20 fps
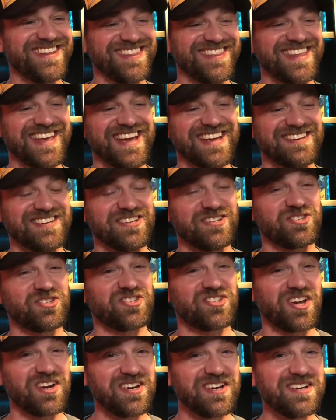that
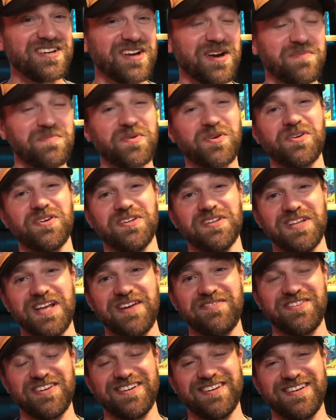sunny number
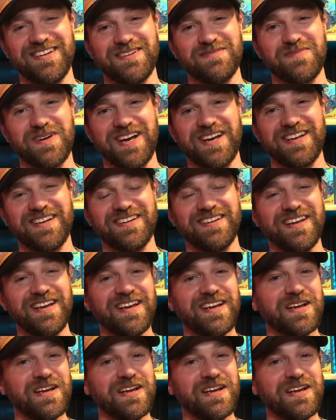11 in my